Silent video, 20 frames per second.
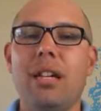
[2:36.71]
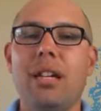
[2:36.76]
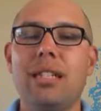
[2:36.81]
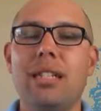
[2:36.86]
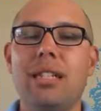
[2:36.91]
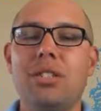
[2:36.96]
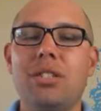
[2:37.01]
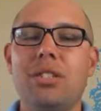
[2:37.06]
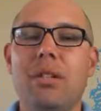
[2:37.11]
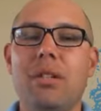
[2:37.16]

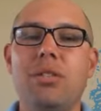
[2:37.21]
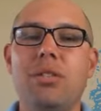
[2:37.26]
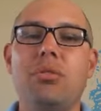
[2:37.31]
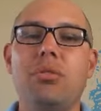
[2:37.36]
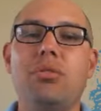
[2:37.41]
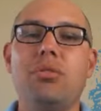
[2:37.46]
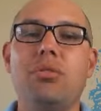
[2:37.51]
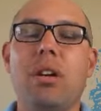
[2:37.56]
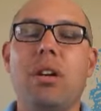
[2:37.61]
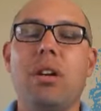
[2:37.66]
is going
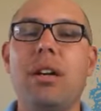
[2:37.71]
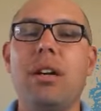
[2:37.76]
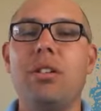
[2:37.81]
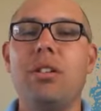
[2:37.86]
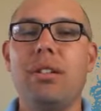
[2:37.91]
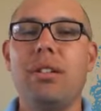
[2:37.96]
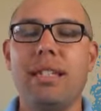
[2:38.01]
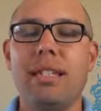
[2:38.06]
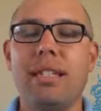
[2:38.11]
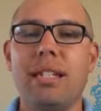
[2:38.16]
to draw
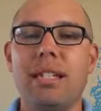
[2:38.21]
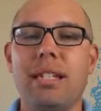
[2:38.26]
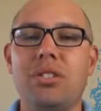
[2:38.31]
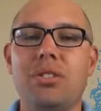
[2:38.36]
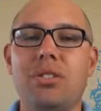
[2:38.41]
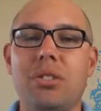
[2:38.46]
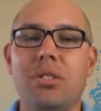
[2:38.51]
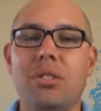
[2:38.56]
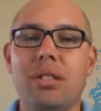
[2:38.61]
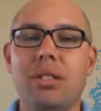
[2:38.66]
your
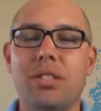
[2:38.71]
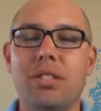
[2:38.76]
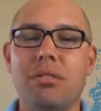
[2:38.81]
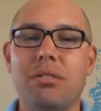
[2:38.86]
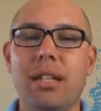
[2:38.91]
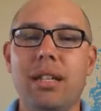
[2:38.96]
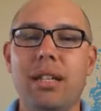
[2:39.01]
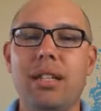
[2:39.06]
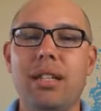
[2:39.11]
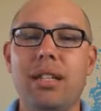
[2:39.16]
attention to the
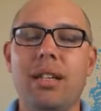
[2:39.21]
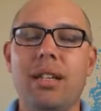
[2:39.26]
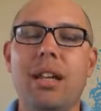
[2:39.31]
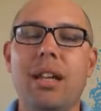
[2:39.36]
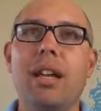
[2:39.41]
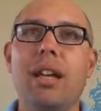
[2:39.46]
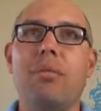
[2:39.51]
screen.